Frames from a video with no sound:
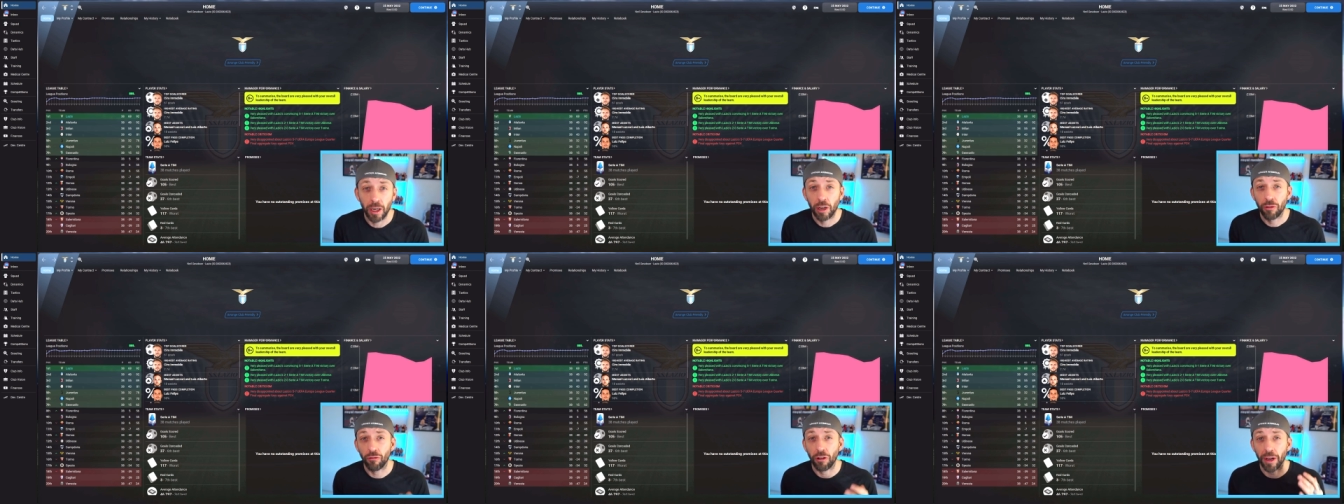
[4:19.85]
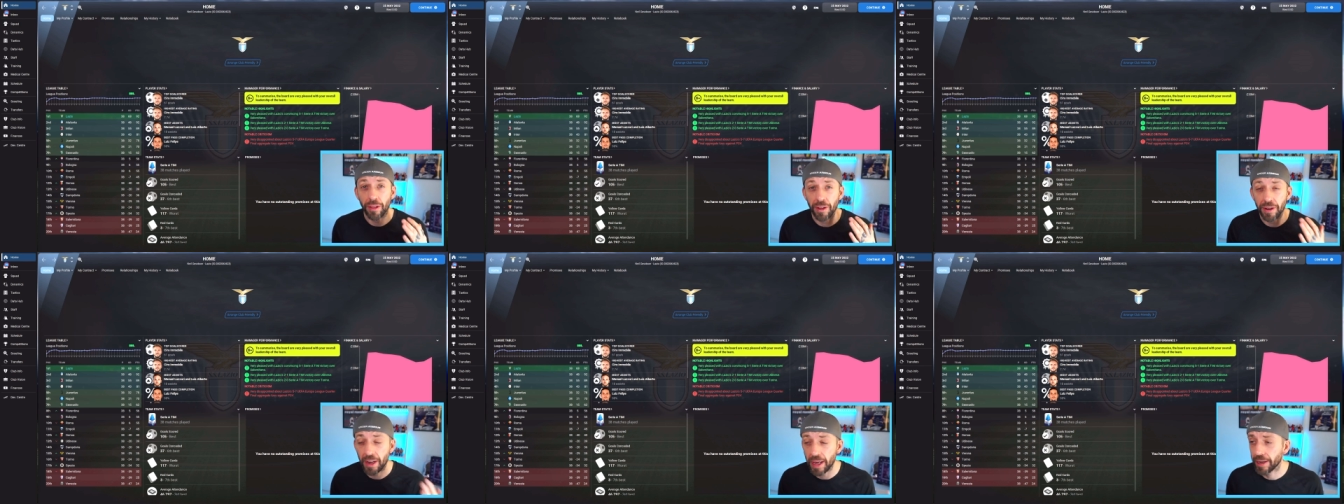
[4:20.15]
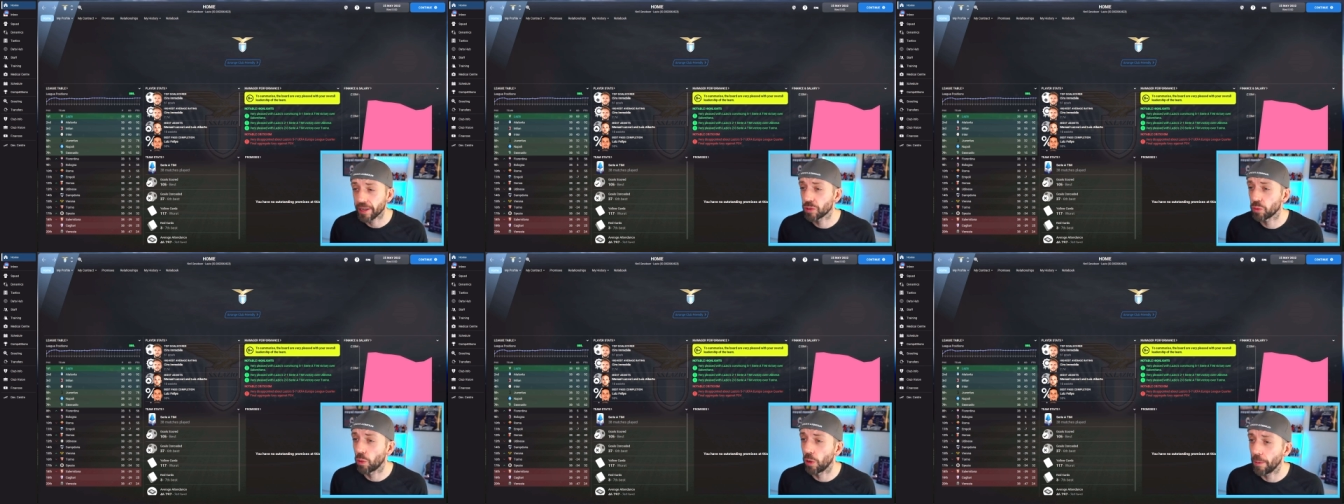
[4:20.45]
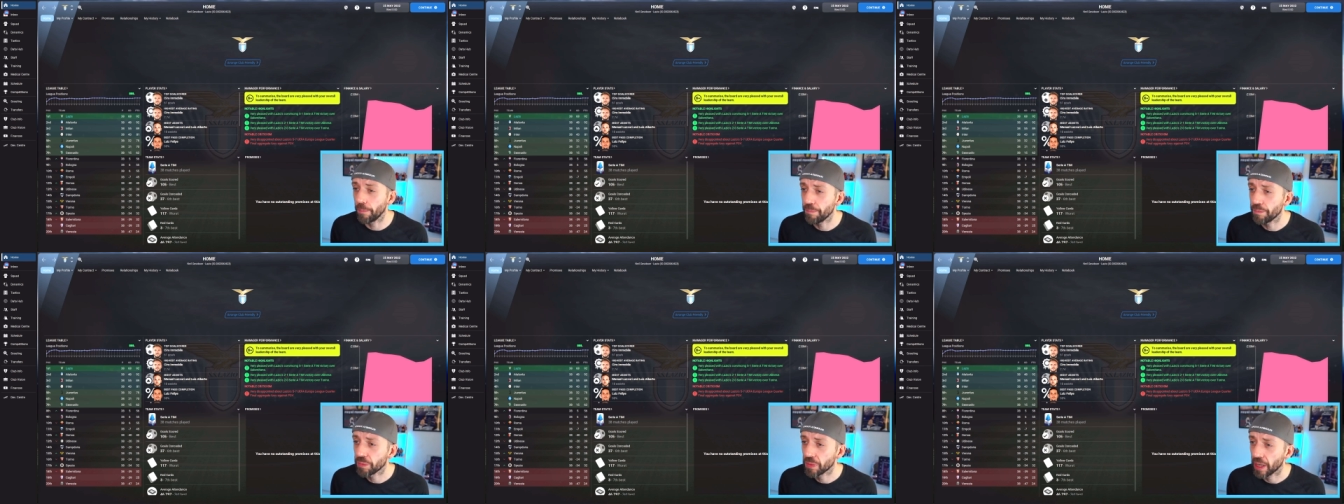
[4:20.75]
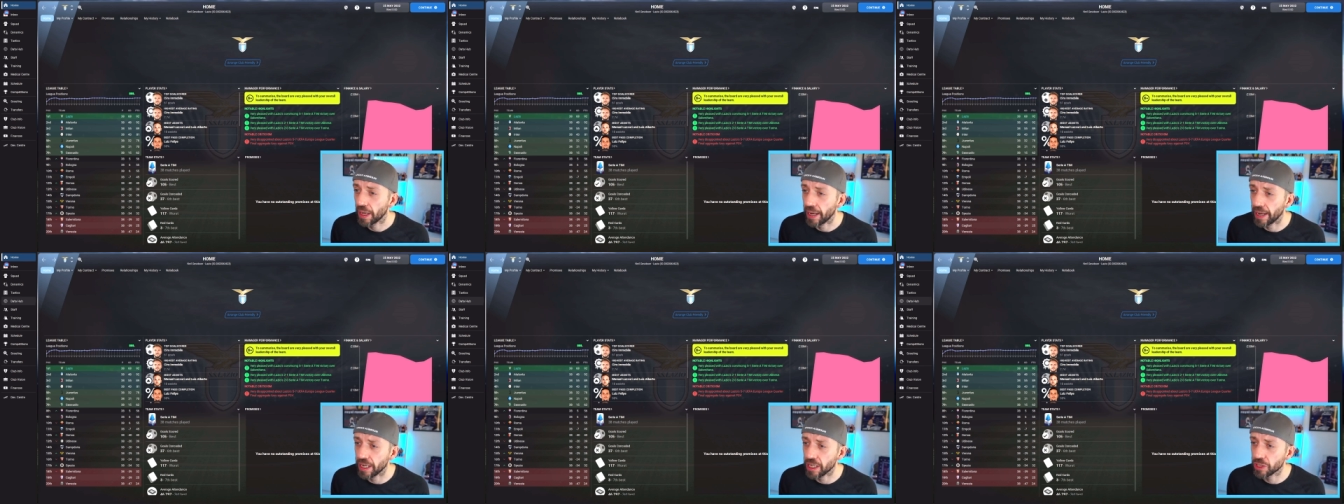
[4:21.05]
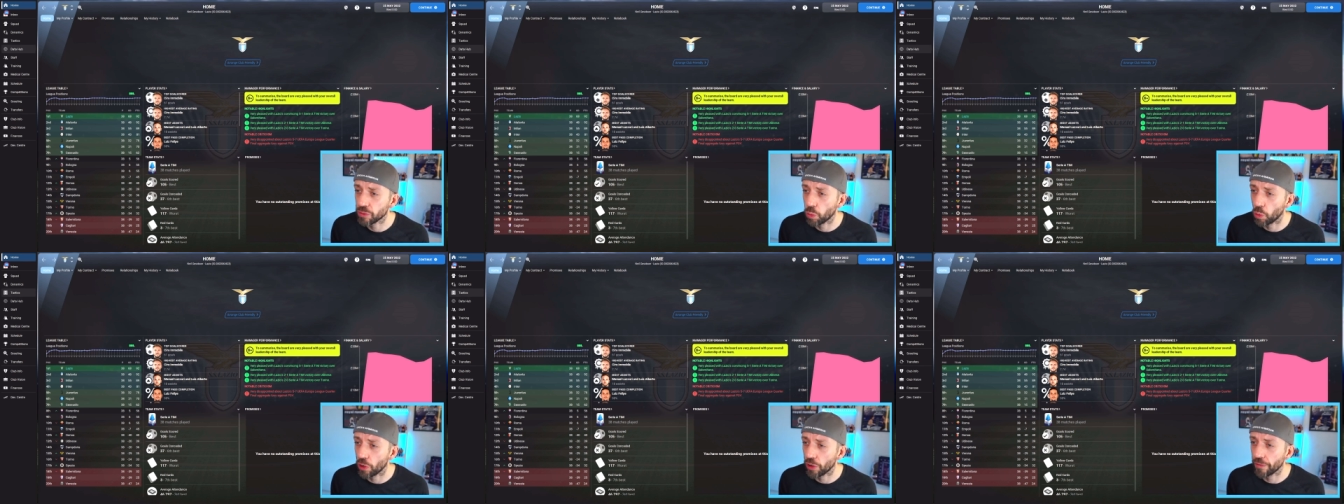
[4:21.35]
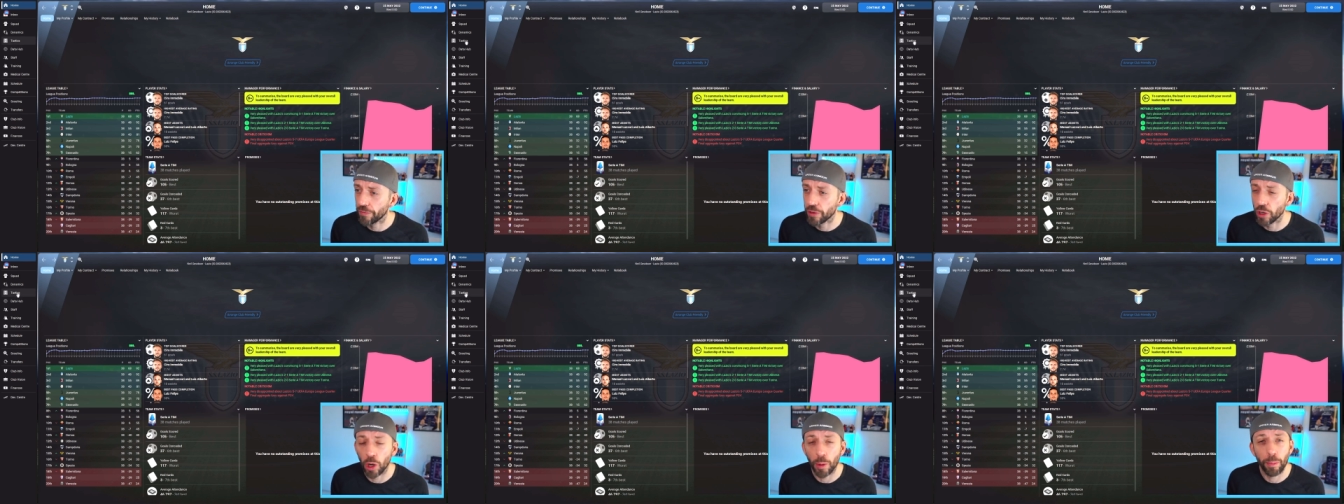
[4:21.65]
Right, the next one is one
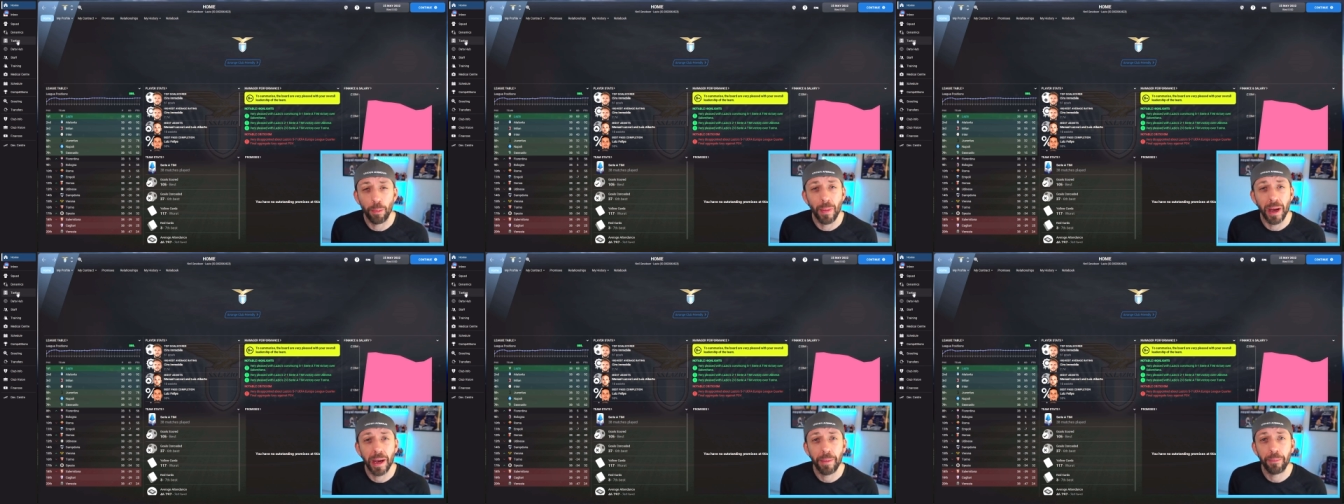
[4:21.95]
of your main